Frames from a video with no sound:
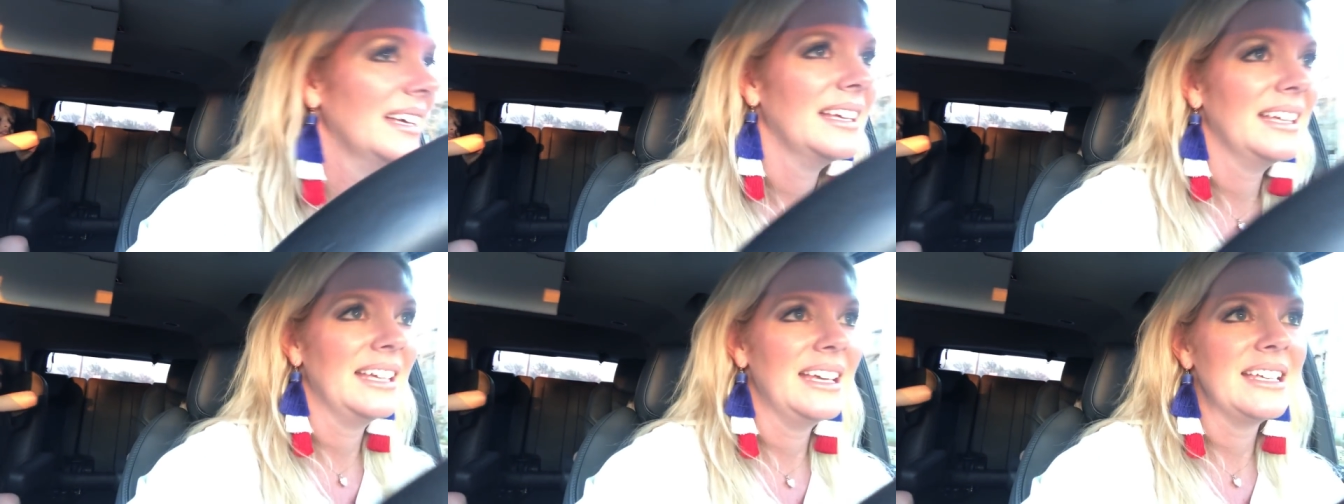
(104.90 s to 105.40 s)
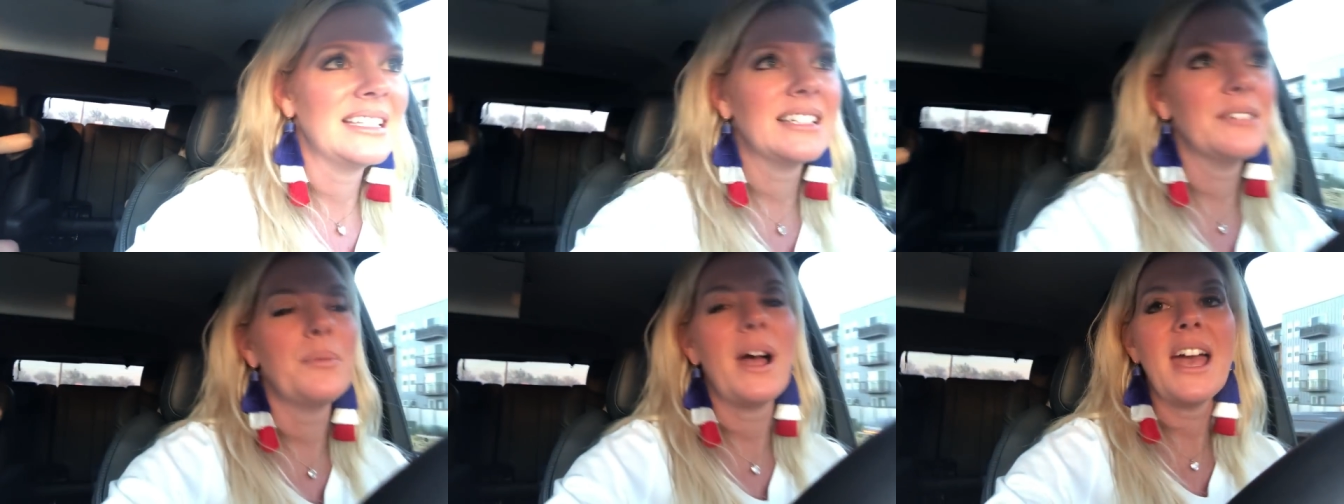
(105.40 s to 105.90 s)
know if there's...
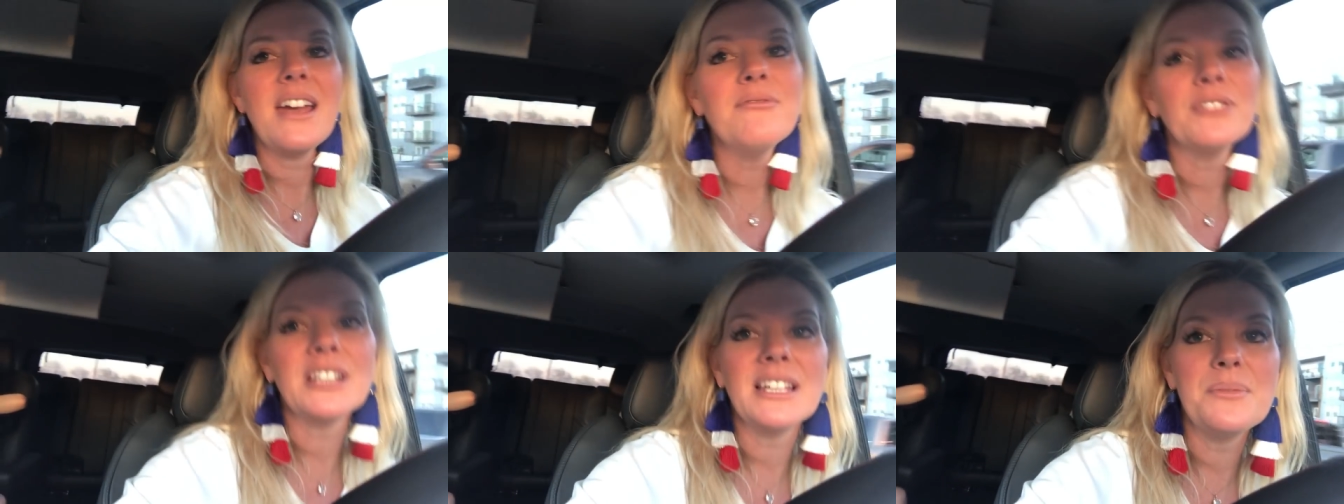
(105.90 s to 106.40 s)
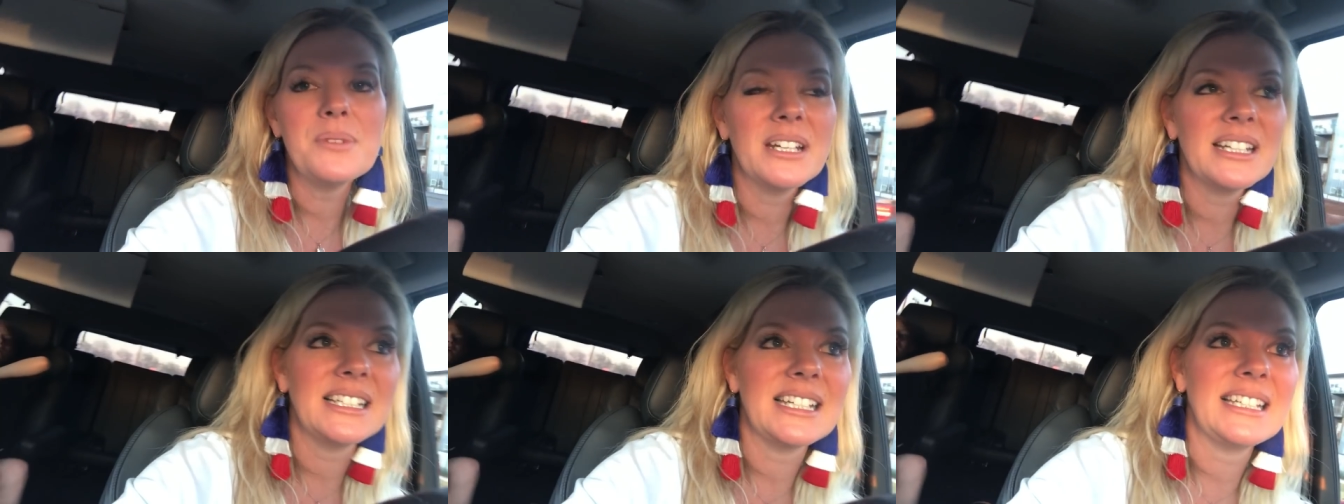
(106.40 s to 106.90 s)
So Wave really
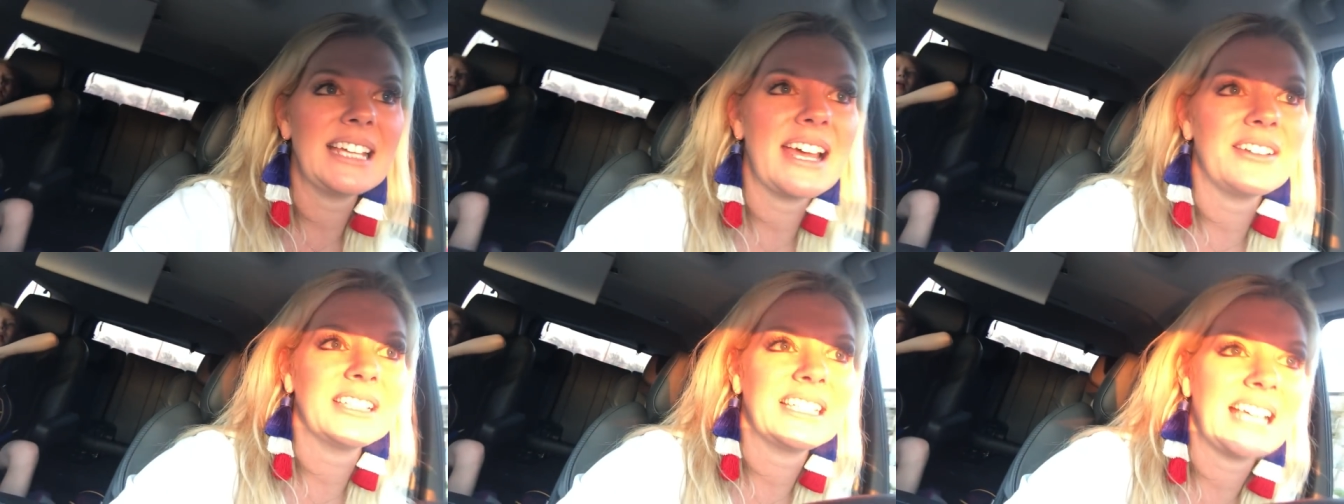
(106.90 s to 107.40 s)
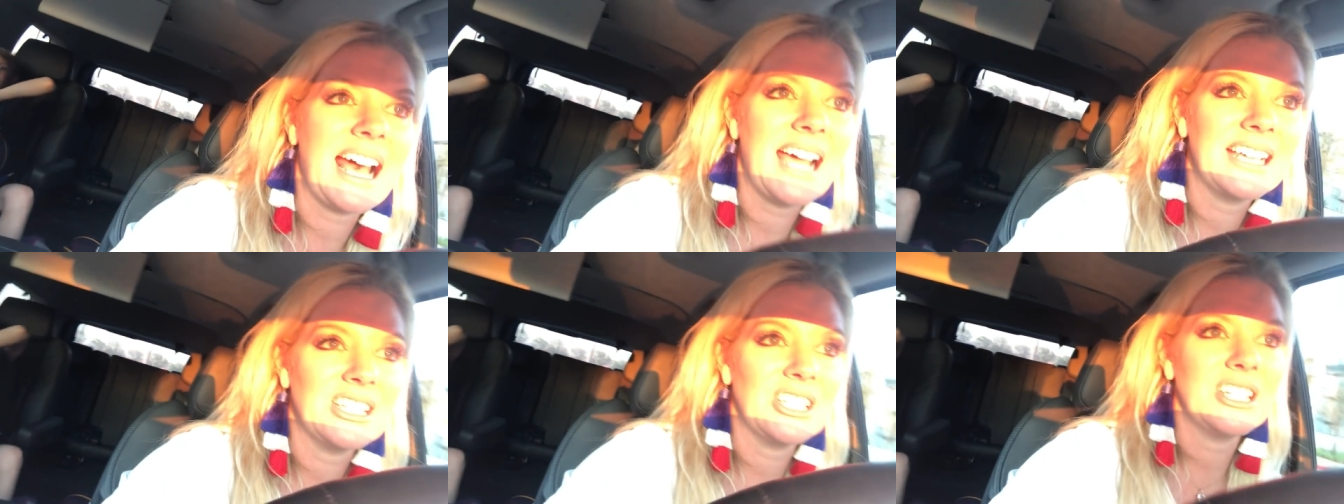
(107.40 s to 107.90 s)
wanted to
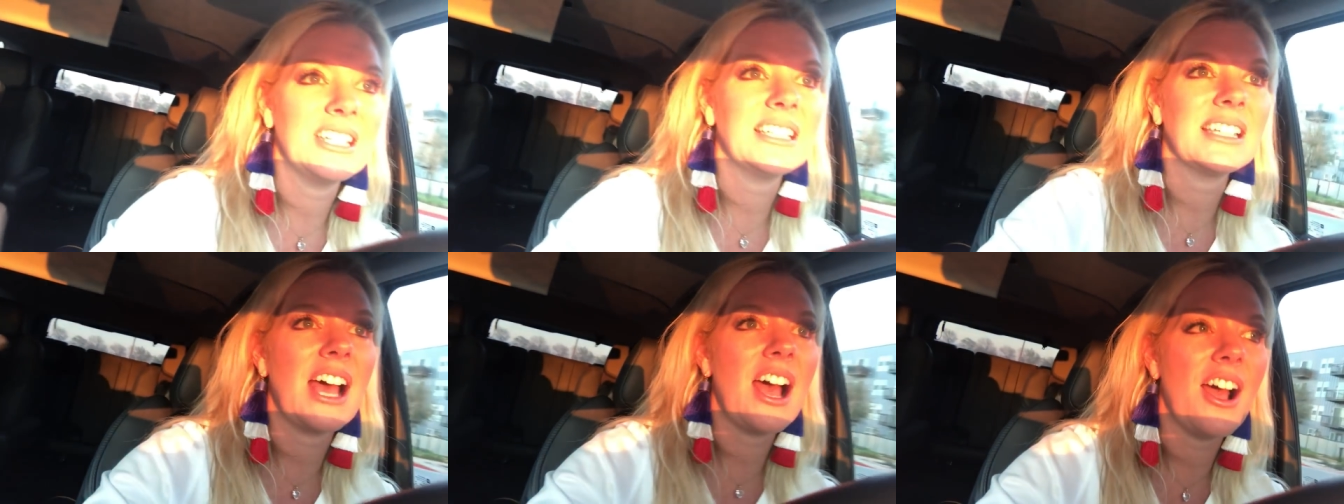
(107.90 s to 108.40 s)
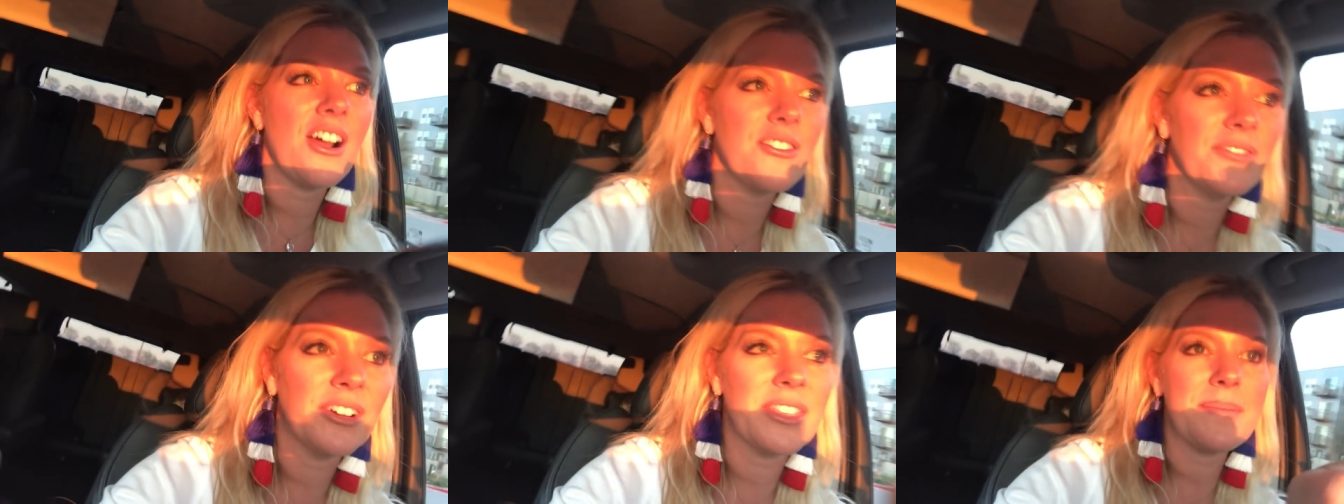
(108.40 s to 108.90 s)
downsize. She's
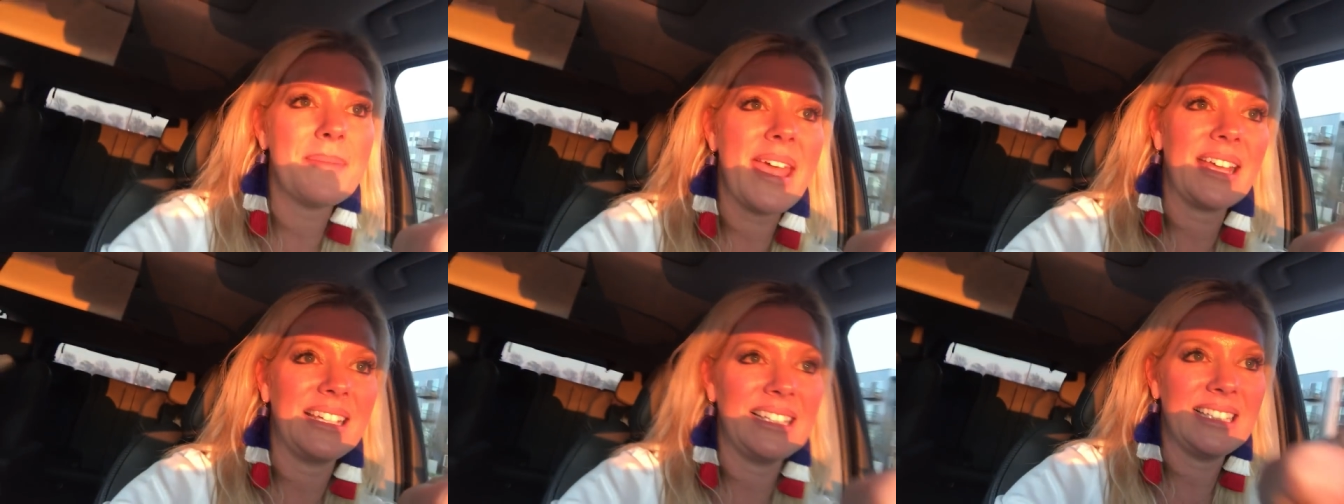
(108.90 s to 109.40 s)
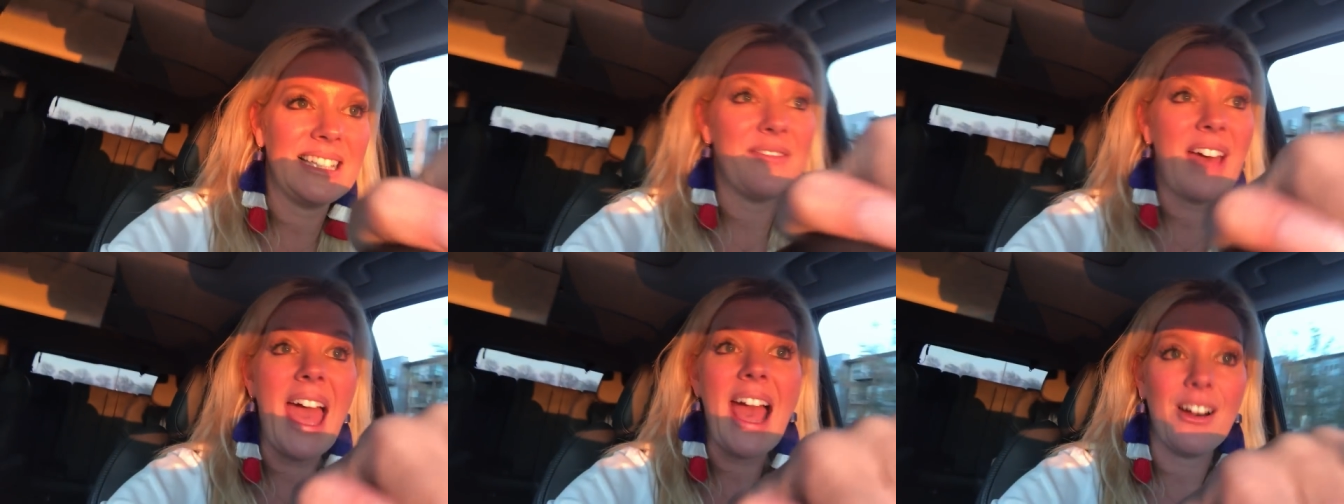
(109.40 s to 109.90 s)
over the maintenance
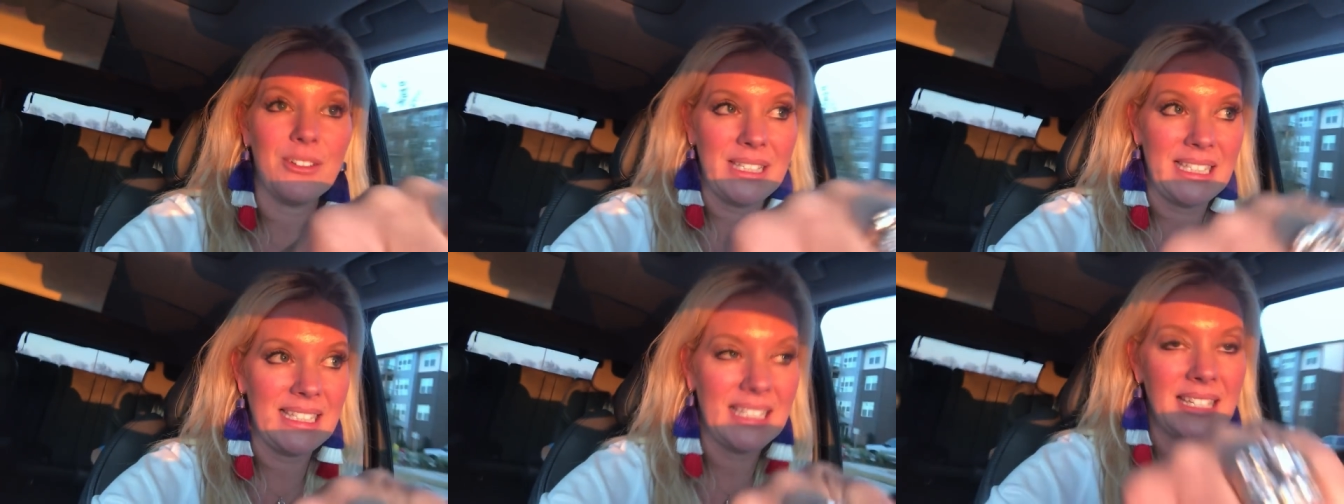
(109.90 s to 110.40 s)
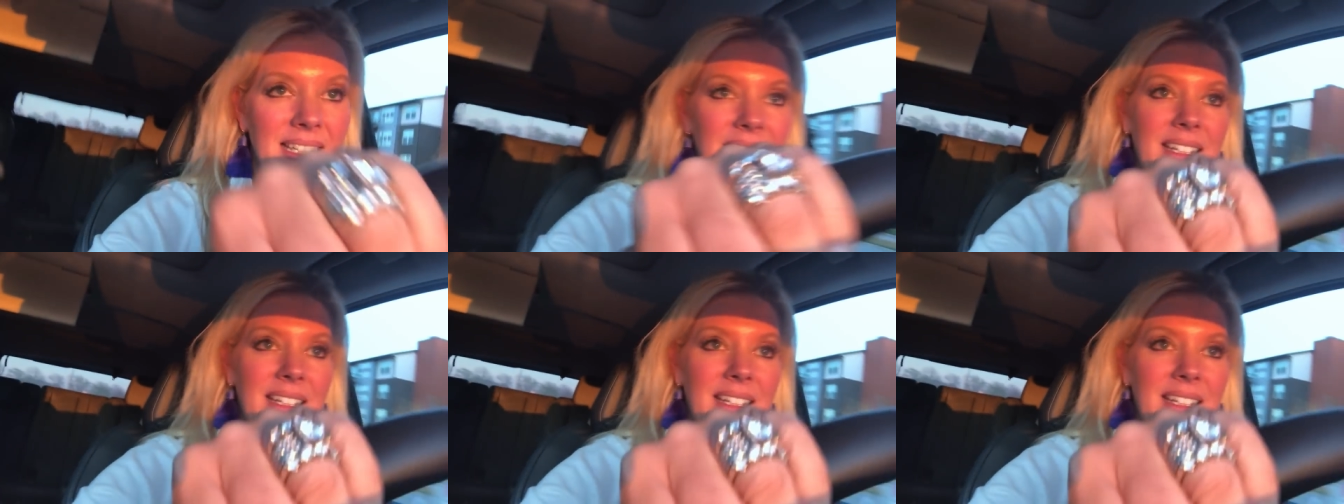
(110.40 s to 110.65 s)
of a house.